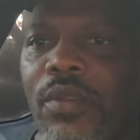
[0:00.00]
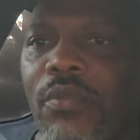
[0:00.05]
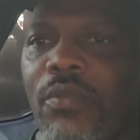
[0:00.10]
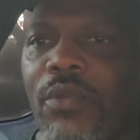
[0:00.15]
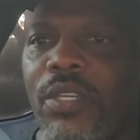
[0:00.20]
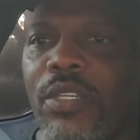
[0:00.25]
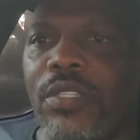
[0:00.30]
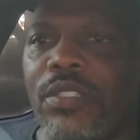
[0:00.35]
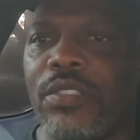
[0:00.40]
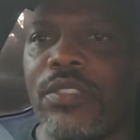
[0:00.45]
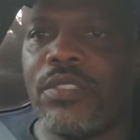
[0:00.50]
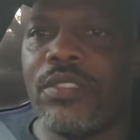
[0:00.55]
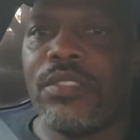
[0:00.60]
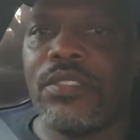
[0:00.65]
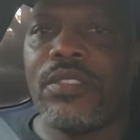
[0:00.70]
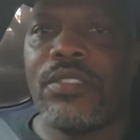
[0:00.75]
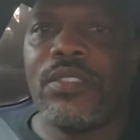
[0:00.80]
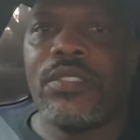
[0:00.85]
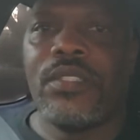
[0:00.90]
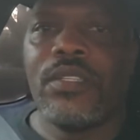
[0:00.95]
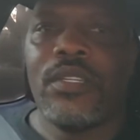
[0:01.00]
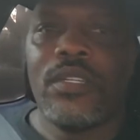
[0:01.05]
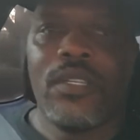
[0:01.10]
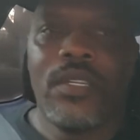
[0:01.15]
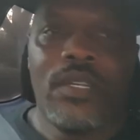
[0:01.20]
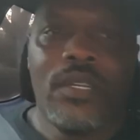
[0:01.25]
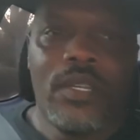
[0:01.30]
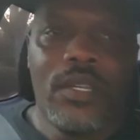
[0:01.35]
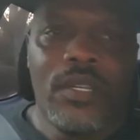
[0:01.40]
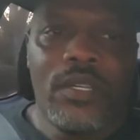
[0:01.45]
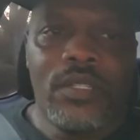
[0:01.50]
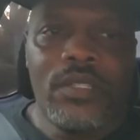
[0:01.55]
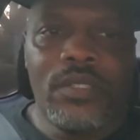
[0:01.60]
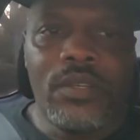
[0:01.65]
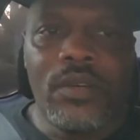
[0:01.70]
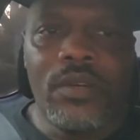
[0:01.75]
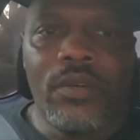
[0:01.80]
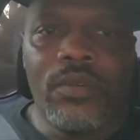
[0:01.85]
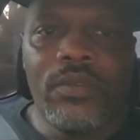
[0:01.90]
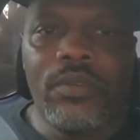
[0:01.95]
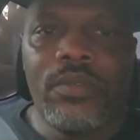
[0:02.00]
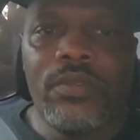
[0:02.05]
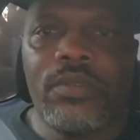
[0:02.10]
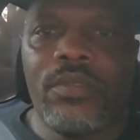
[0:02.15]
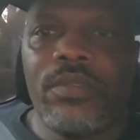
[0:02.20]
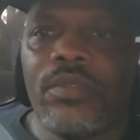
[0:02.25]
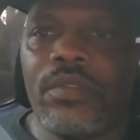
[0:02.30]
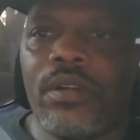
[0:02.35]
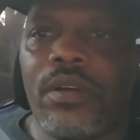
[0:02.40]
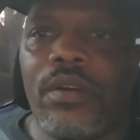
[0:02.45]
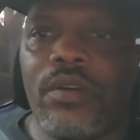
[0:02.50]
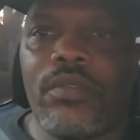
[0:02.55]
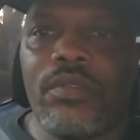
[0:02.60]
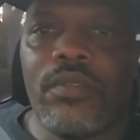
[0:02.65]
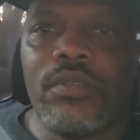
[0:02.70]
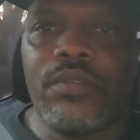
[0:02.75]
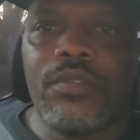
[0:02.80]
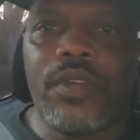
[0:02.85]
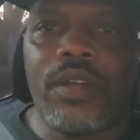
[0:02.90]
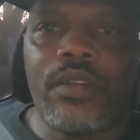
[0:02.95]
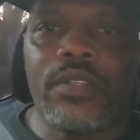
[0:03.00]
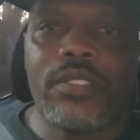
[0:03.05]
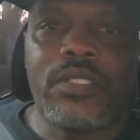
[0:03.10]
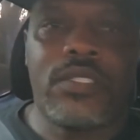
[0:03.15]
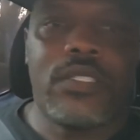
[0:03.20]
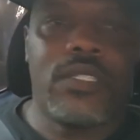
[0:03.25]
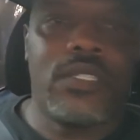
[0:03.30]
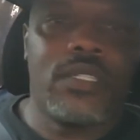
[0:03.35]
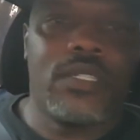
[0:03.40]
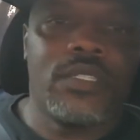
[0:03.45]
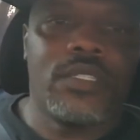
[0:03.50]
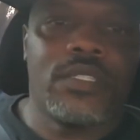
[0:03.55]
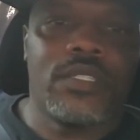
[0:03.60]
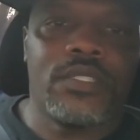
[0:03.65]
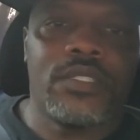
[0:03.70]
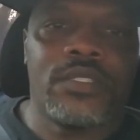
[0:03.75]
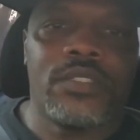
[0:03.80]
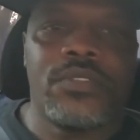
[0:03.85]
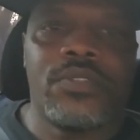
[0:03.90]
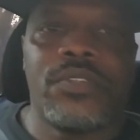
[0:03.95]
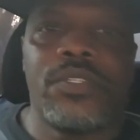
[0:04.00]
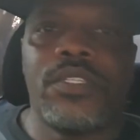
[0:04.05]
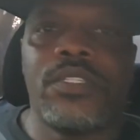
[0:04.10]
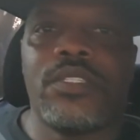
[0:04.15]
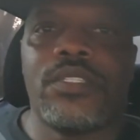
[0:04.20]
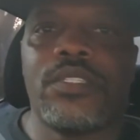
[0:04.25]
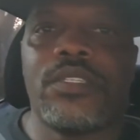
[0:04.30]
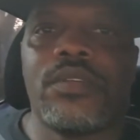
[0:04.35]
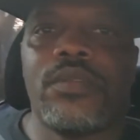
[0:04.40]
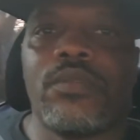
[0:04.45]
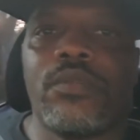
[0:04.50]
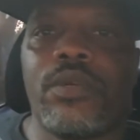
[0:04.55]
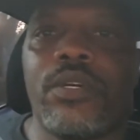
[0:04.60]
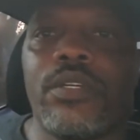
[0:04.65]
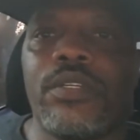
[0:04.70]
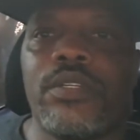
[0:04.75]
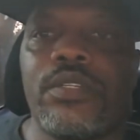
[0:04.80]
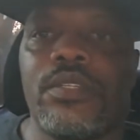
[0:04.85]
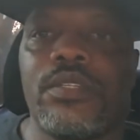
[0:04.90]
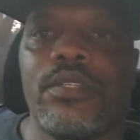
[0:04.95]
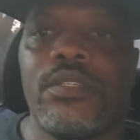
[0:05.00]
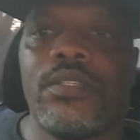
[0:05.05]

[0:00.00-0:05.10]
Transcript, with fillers: wings? So I don't know if y'all can see this because the tree is in the way.